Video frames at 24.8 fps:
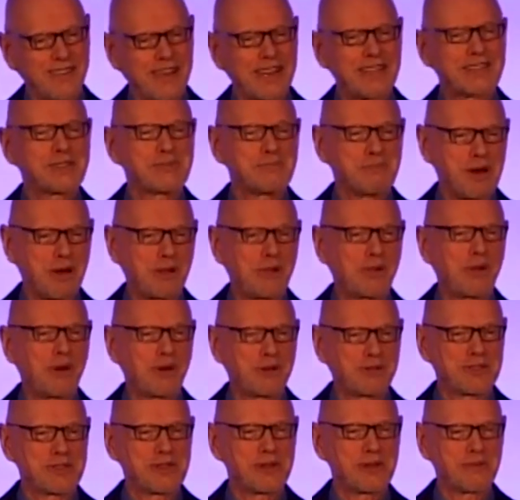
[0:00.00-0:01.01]
that's about
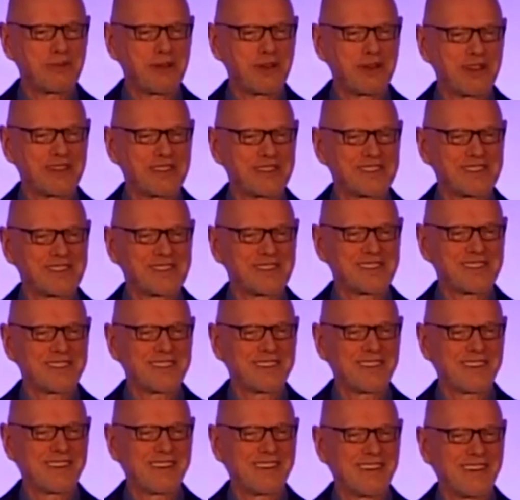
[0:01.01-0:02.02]
long-term guts.
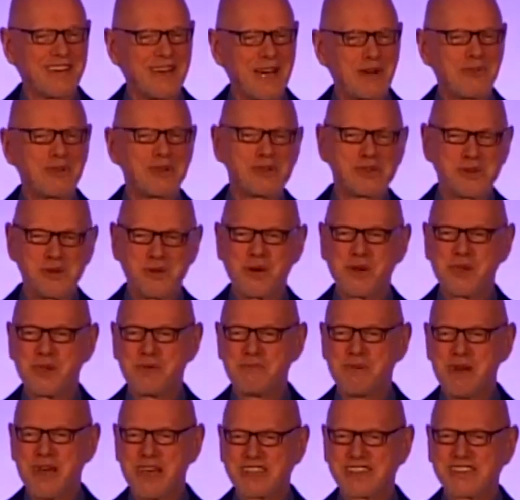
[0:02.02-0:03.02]
I wish you all
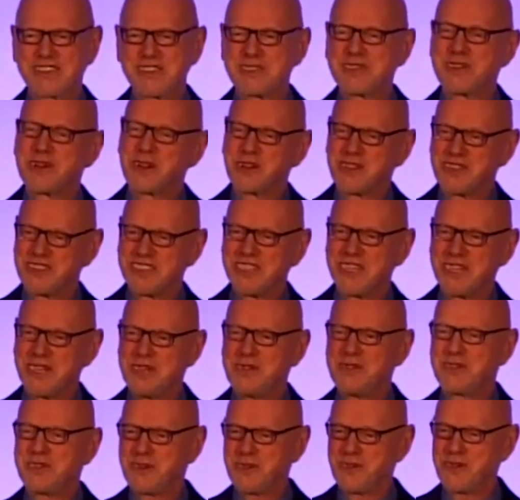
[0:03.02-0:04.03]
the best as you
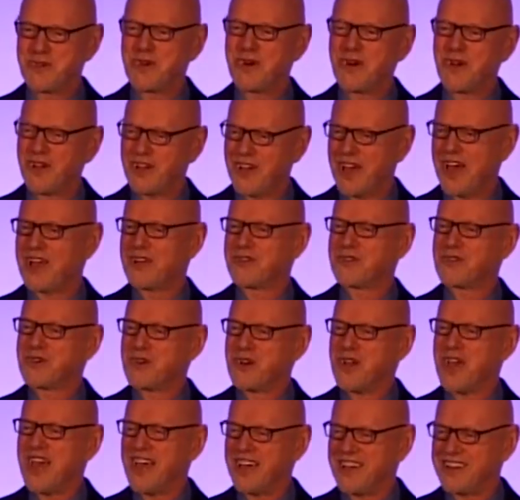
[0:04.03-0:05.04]
continue to grow and
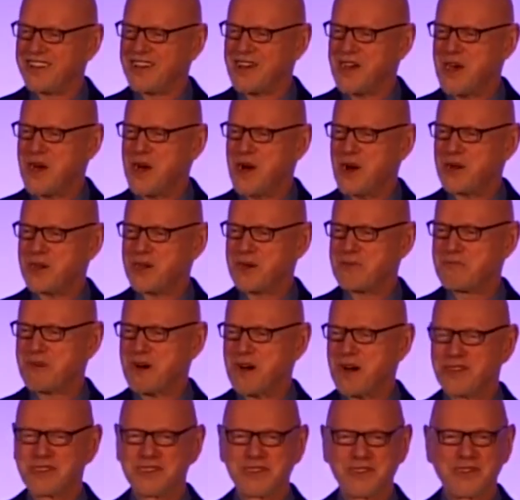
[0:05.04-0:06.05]
create on your
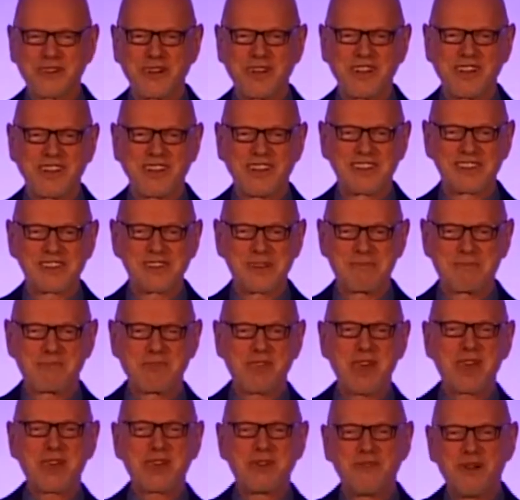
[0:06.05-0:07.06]
path to great leadership.
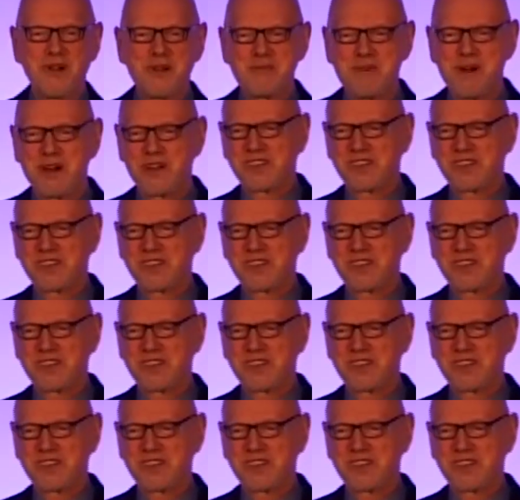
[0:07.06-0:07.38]
Thank you very